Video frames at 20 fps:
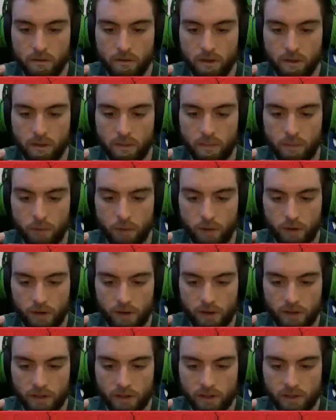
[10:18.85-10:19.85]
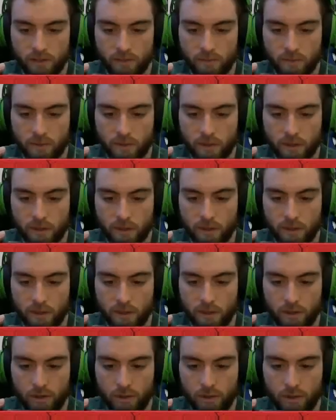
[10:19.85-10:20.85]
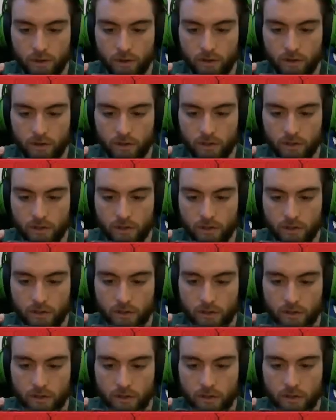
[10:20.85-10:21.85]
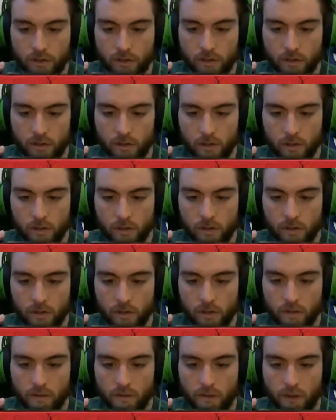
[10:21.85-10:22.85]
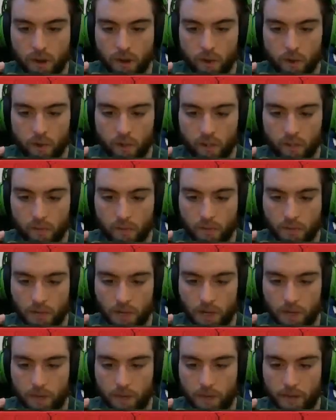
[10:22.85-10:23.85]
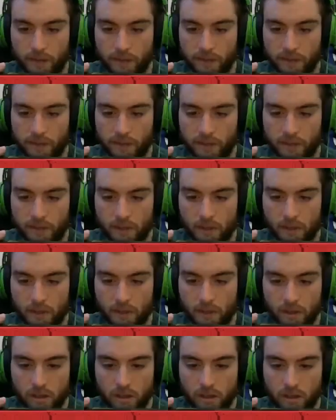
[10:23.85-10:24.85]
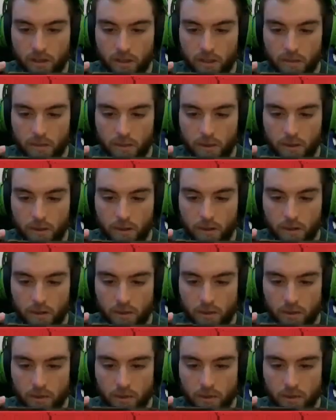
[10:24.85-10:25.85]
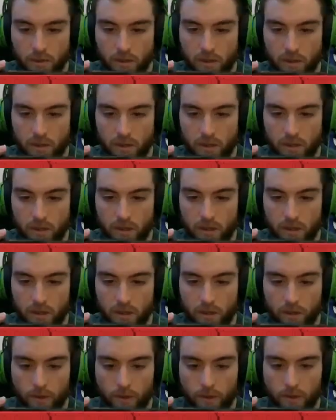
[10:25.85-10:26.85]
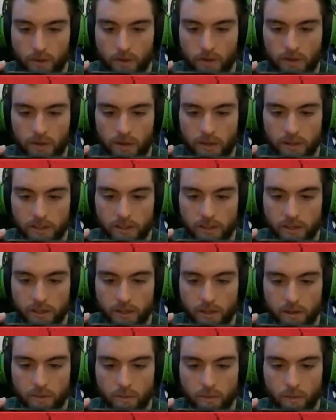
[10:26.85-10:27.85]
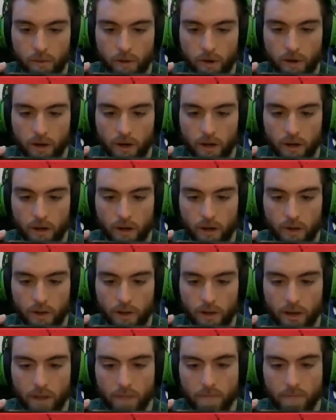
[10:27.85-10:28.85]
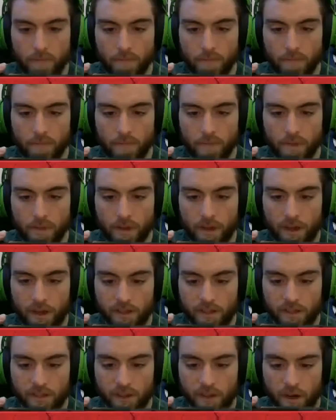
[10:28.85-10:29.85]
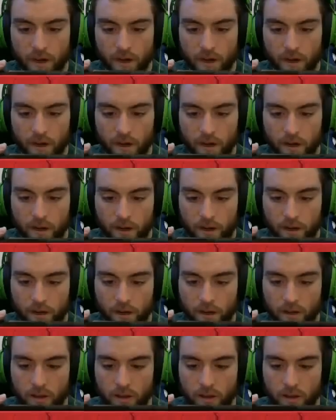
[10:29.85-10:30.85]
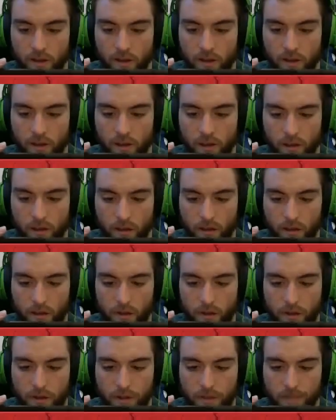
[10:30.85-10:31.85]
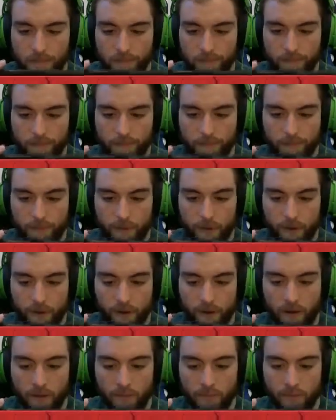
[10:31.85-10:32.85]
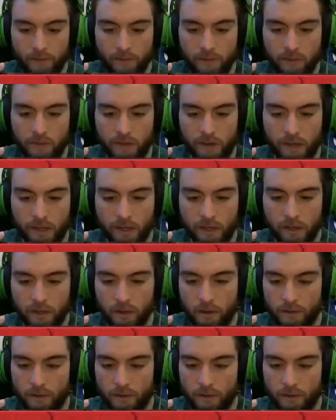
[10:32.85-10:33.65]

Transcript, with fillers: Okay, Mortis. Please, no Mortis. Very questionable Dynamike uh, shots by yours truly. We got a decent hit on Mort. Can we get him? Nice, alright, good kill. Good kill, man. Um, that's fine.